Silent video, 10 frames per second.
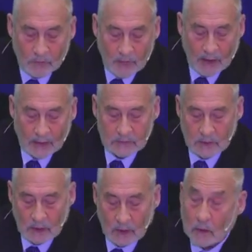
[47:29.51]

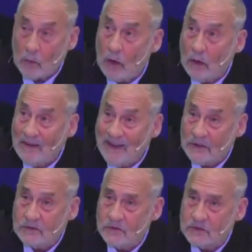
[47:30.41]
that uh,
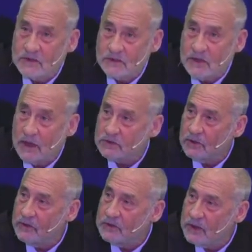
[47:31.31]
led to the
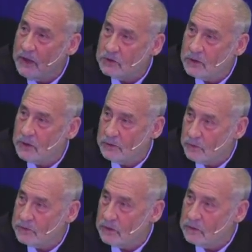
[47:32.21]
success of East Asian
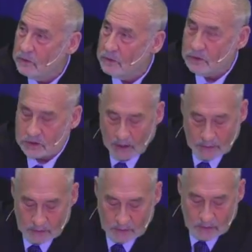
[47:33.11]
countries, including
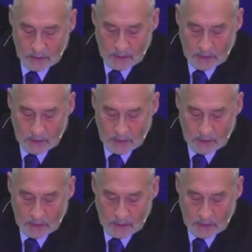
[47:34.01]
China.